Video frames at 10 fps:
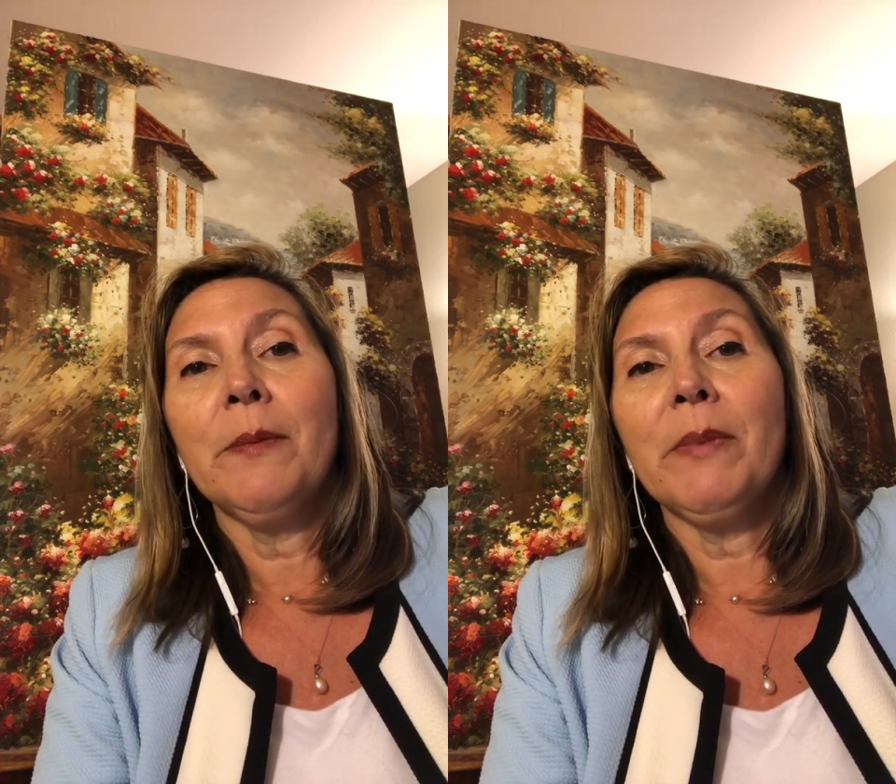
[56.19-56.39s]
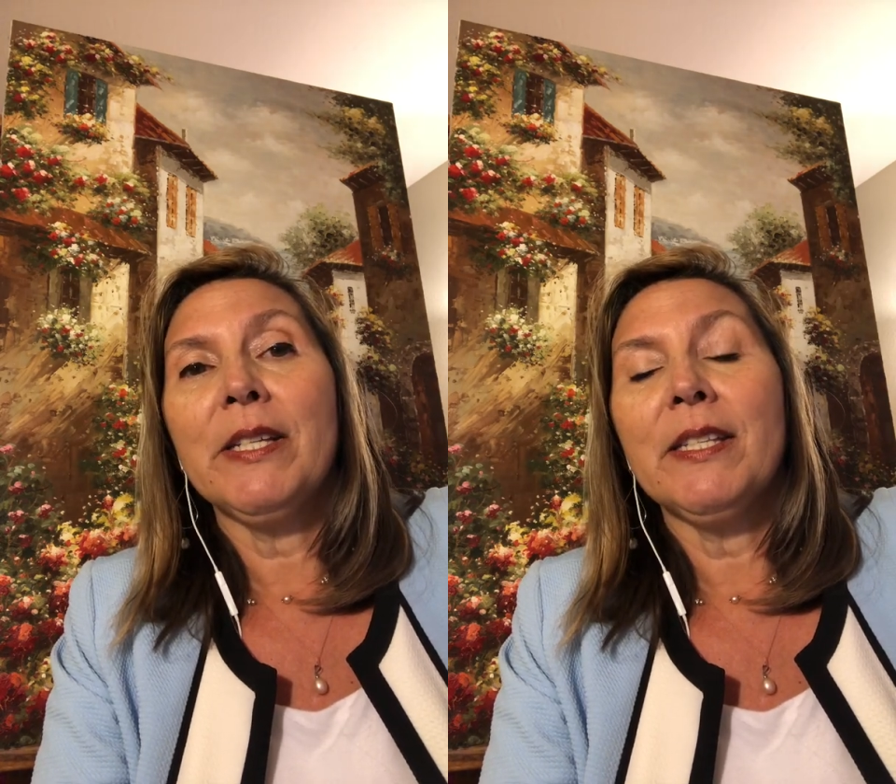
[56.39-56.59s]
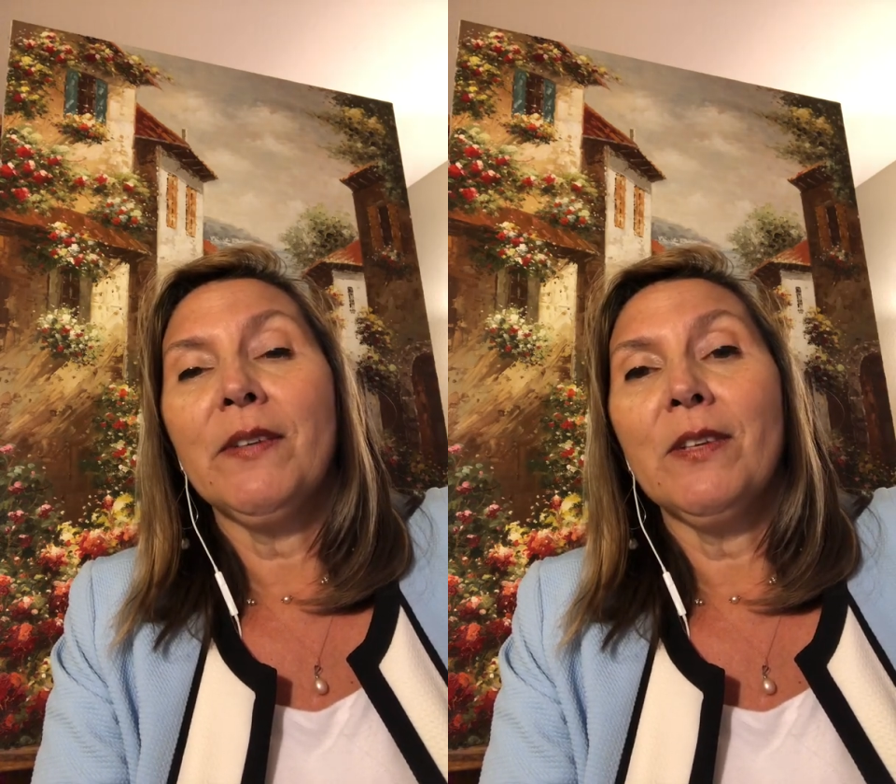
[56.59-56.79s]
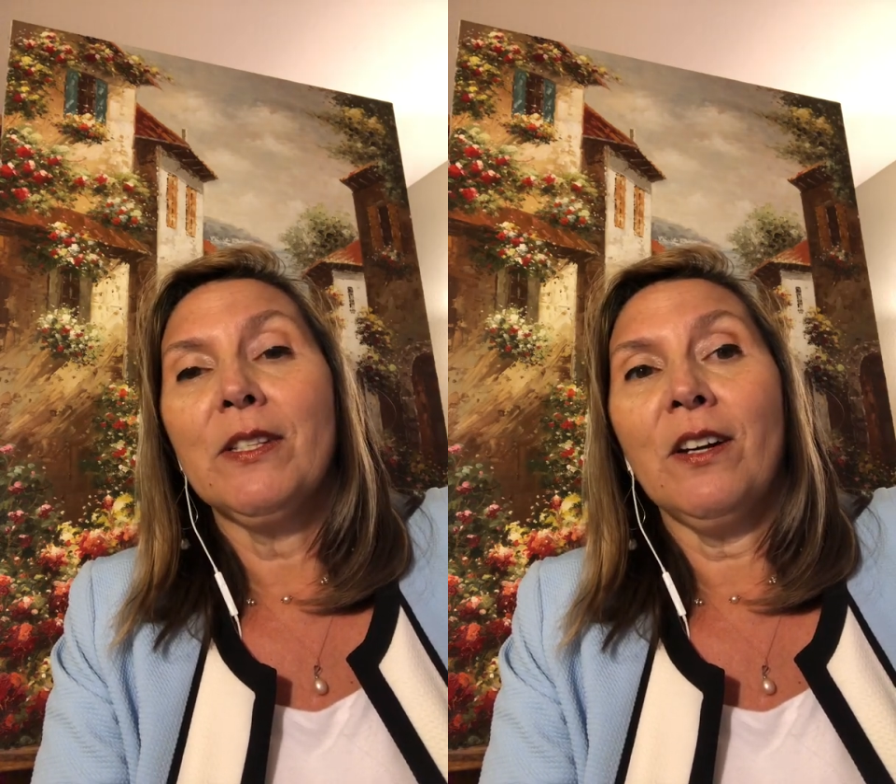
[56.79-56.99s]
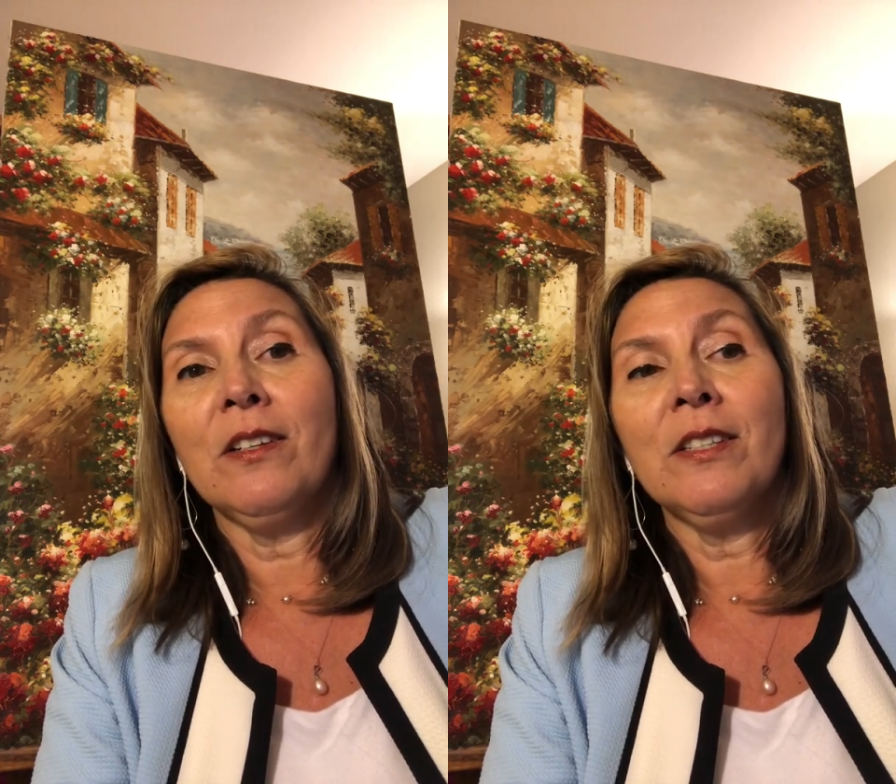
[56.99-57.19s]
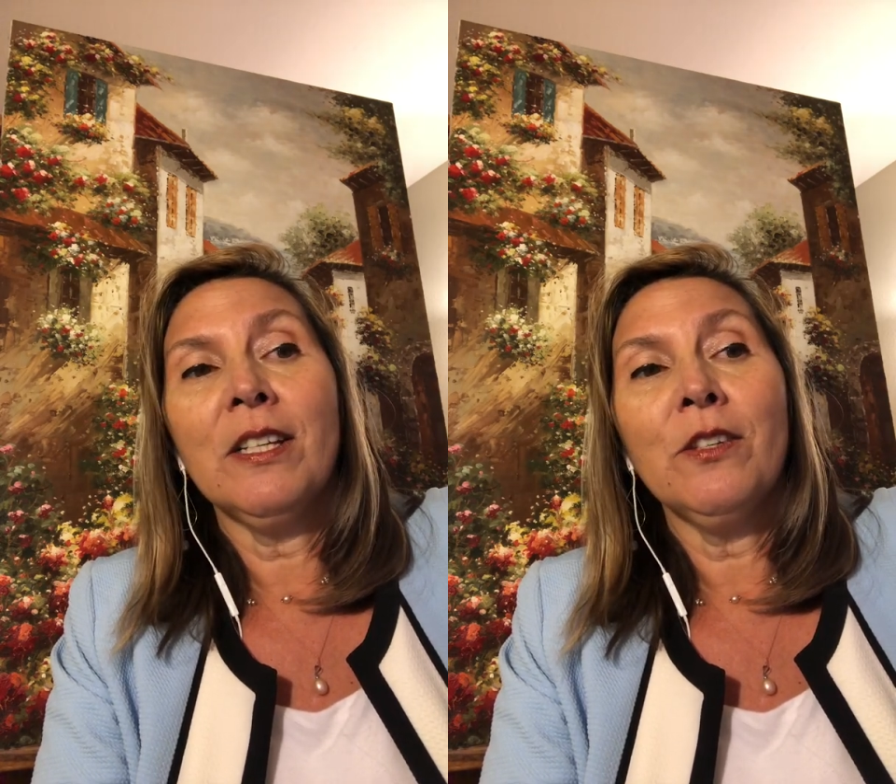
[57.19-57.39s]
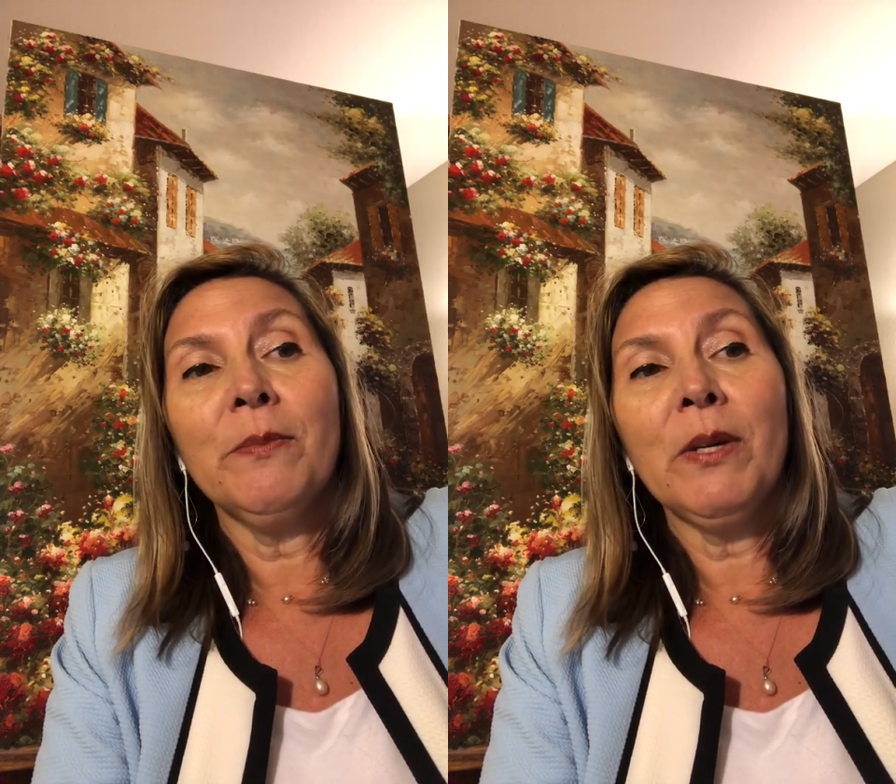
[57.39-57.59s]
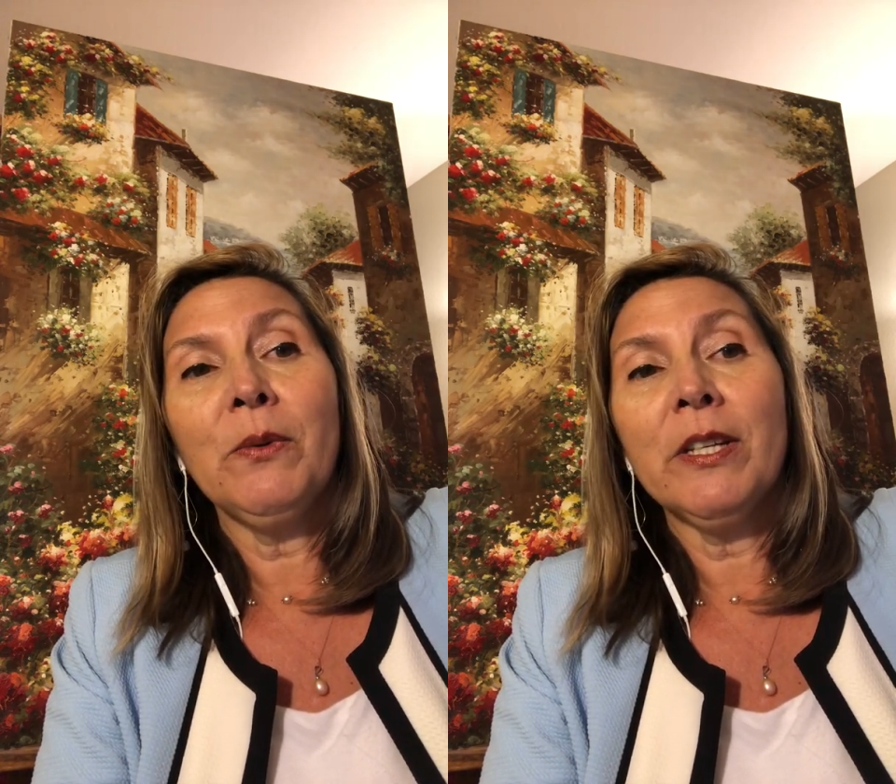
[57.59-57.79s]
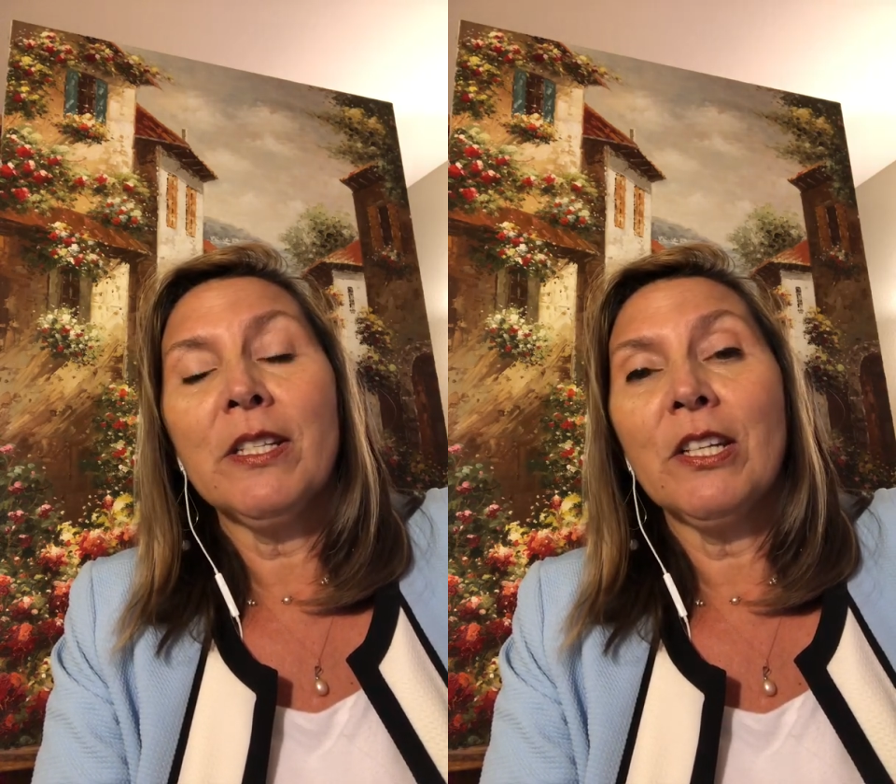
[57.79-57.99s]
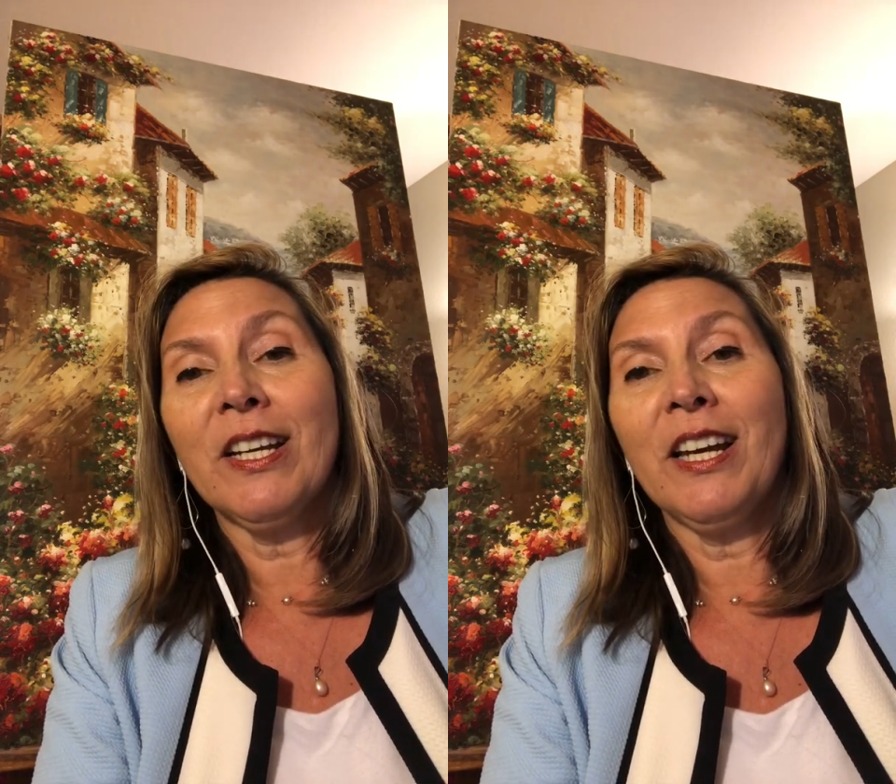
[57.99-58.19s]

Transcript: by David Don that you might want to check